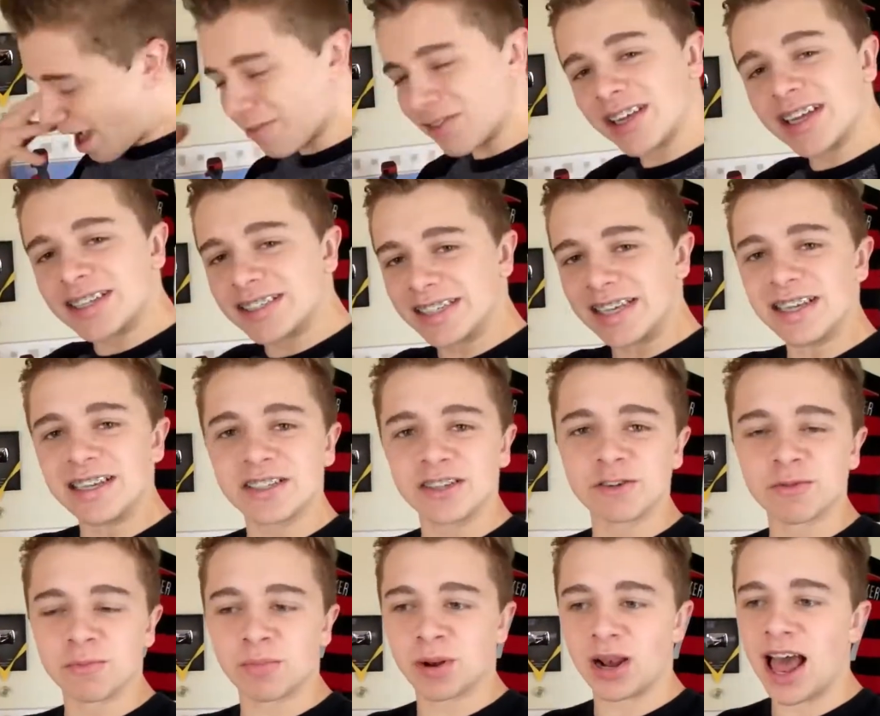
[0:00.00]
having a
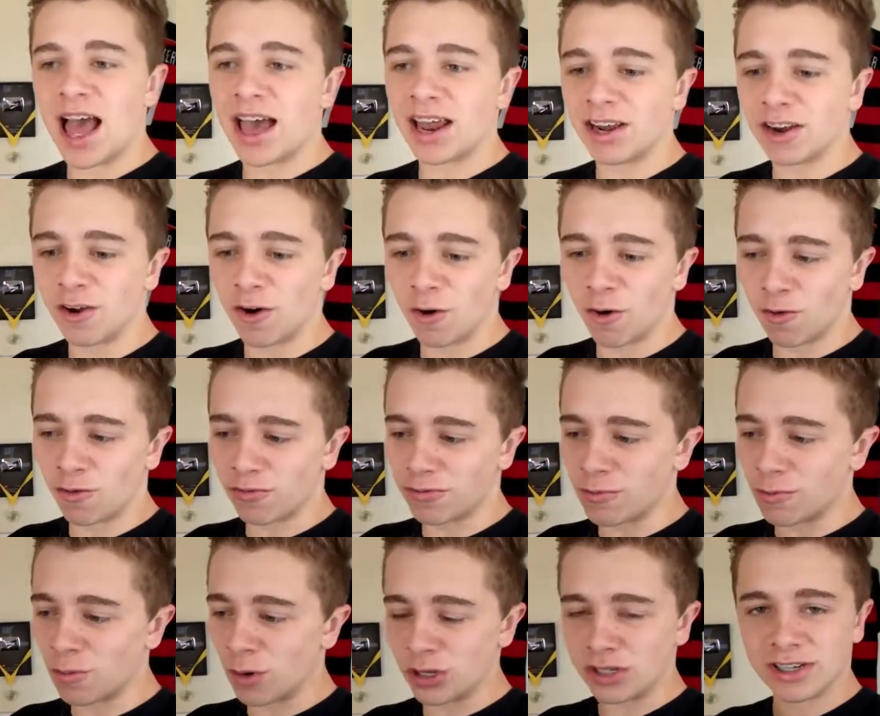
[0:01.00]
decent plan
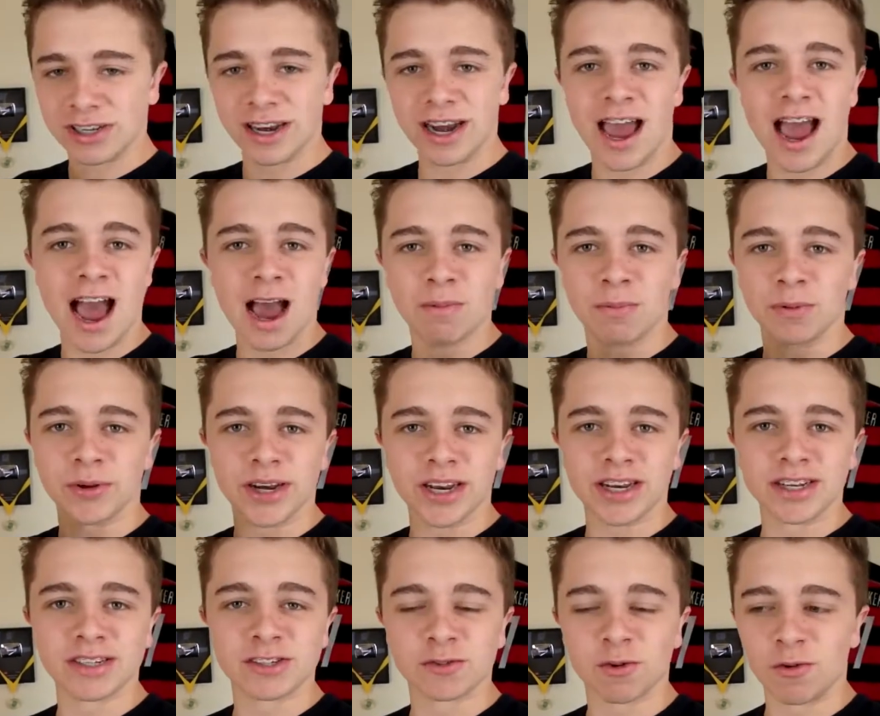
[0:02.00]
of what's going to happen
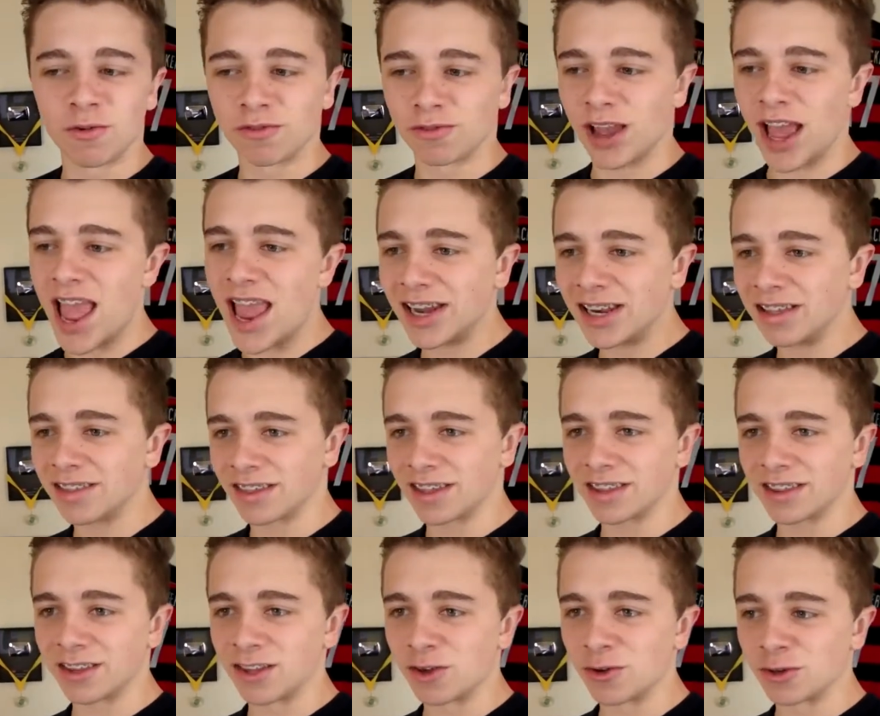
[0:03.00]
in sort of
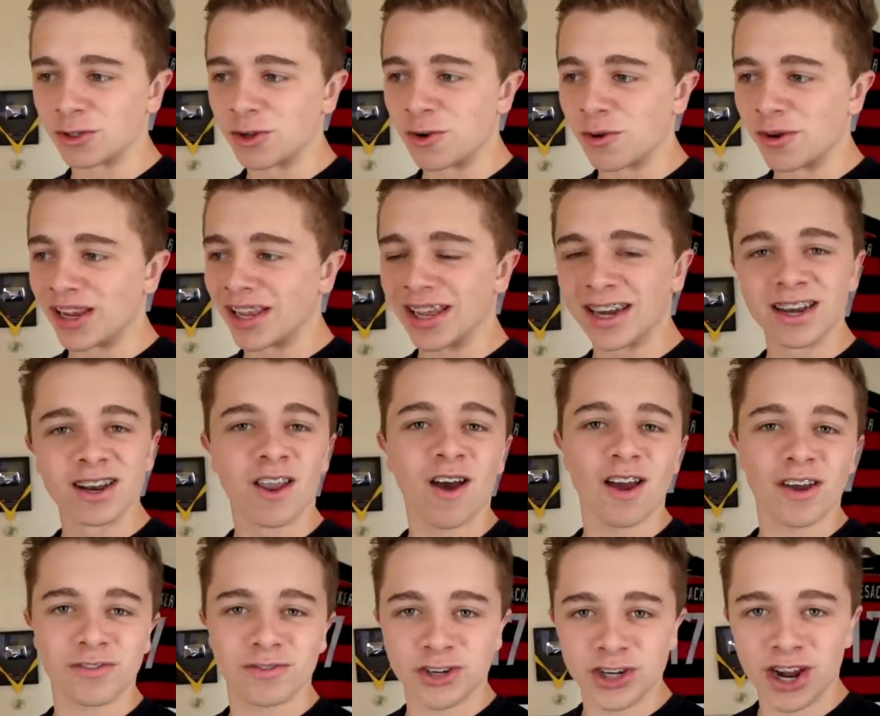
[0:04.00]
anything you're doing in
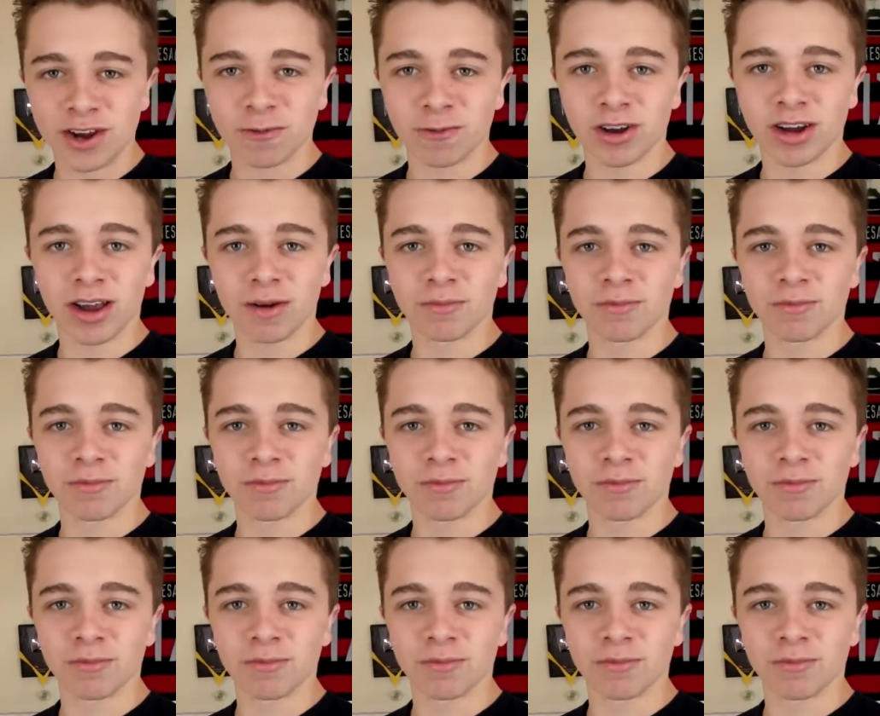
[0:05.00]
life generally,